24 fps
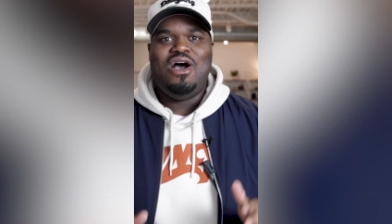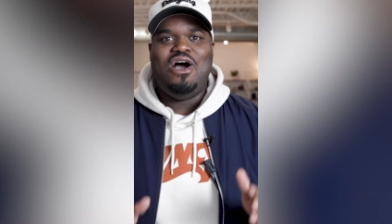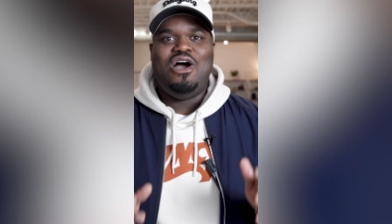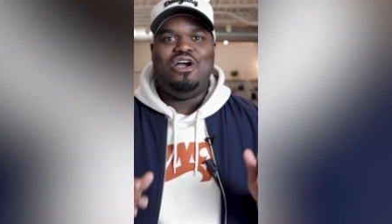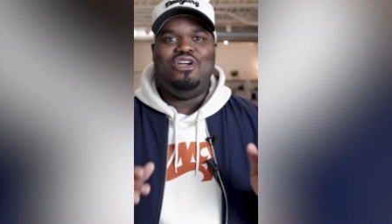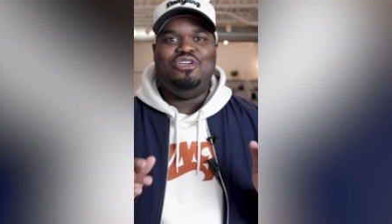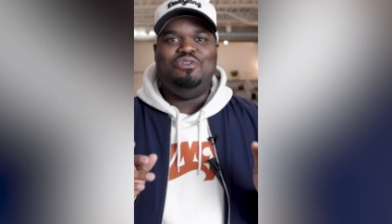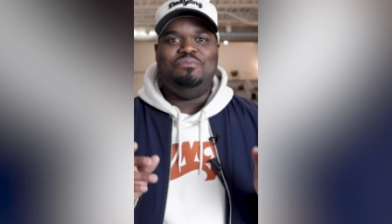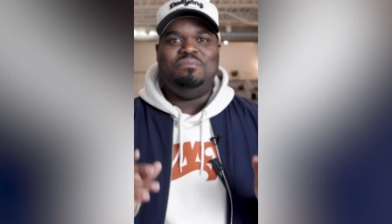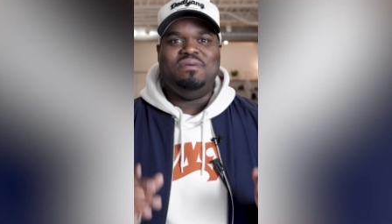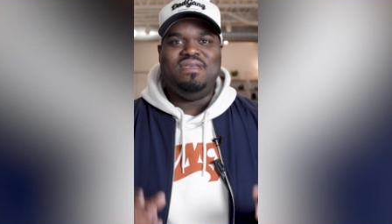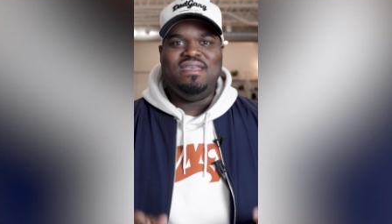
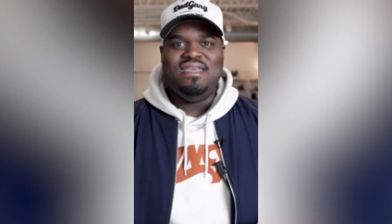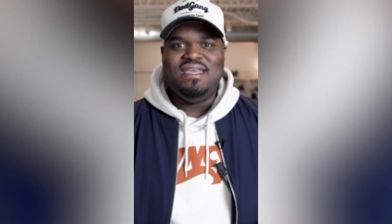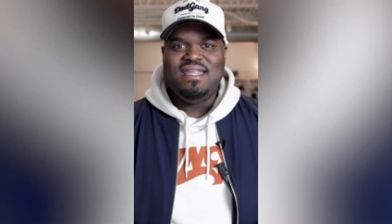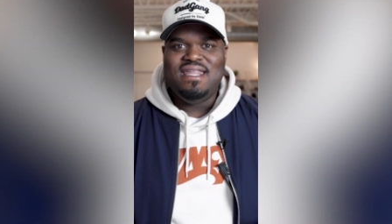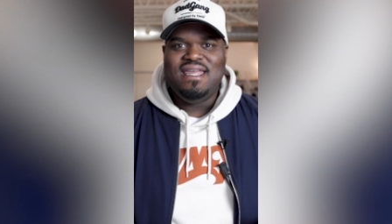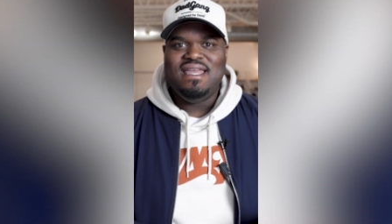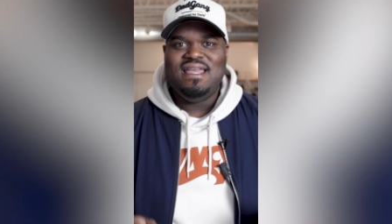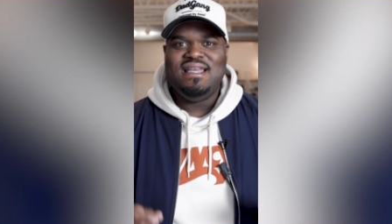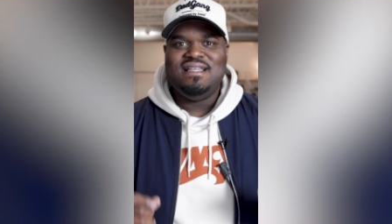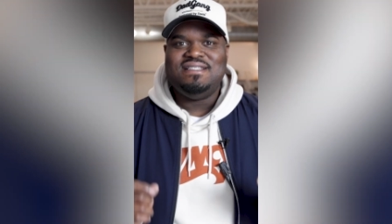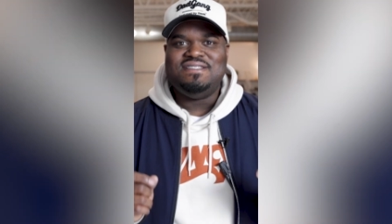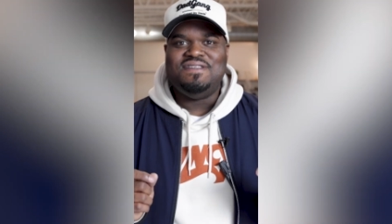Are you
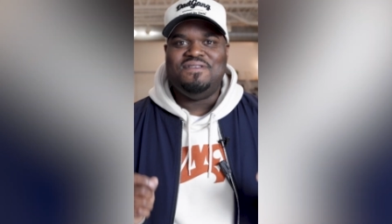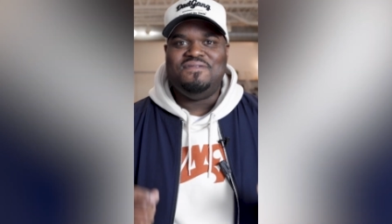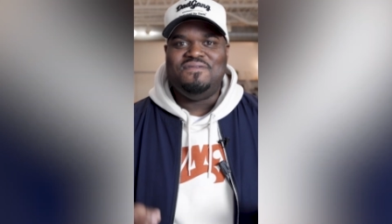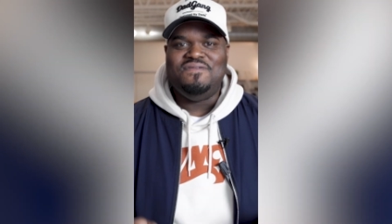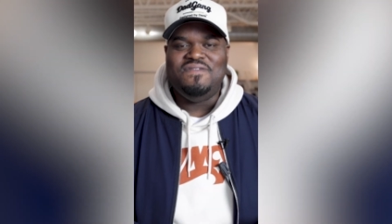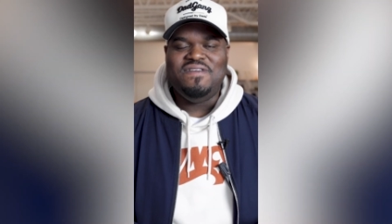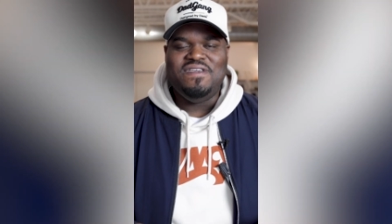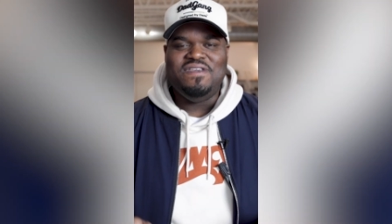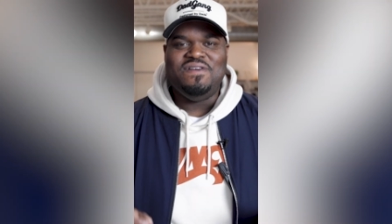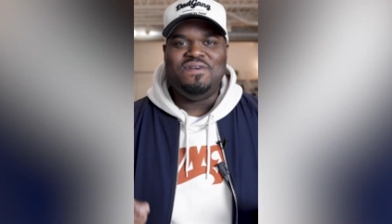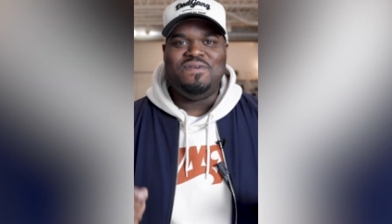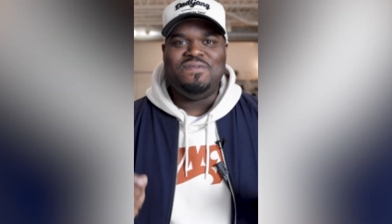beginning to
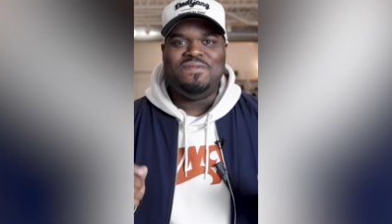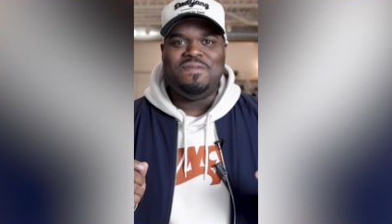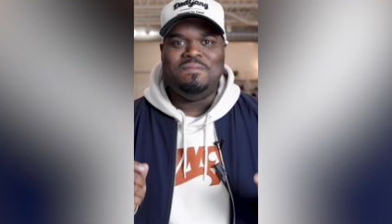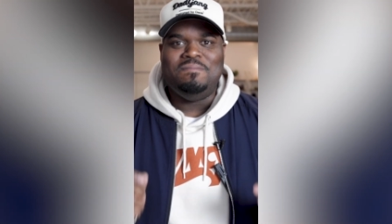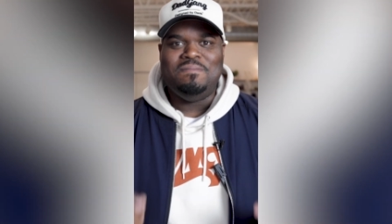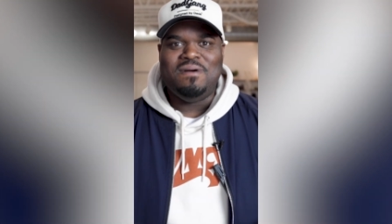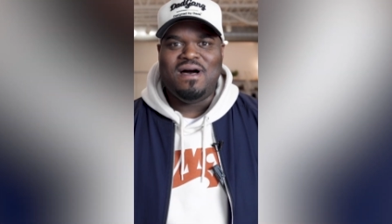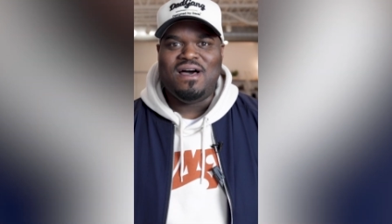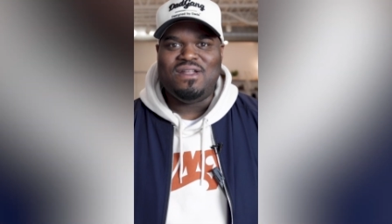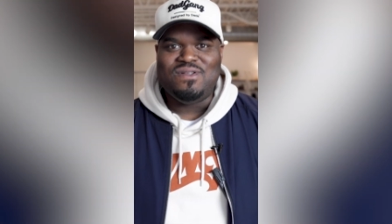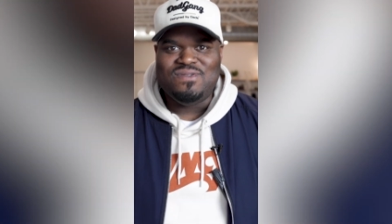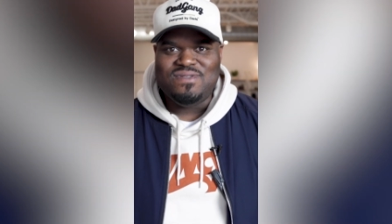feel the
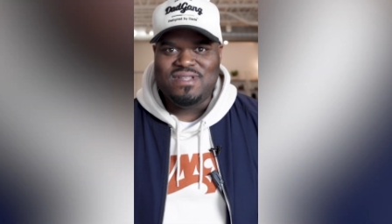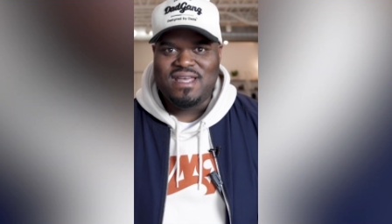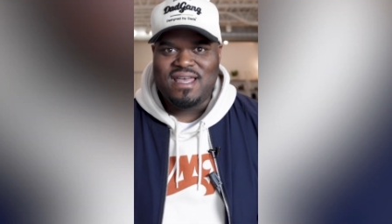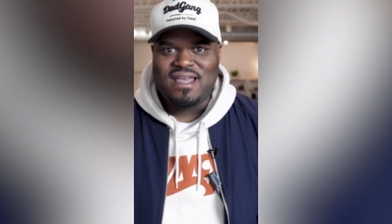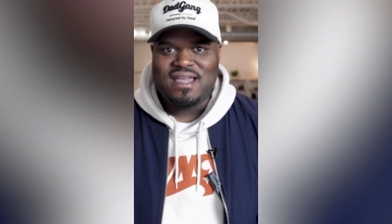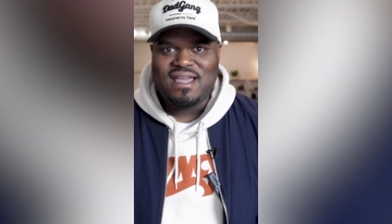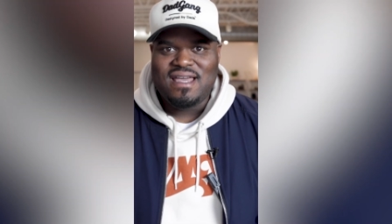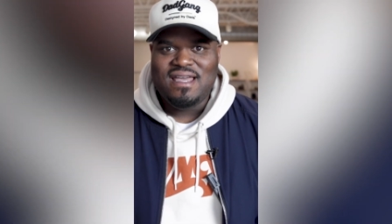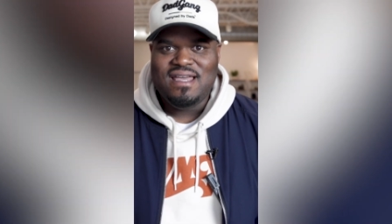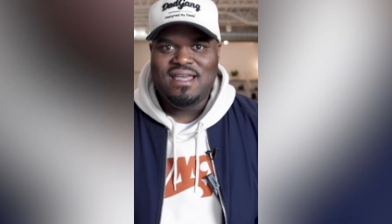bottleneck?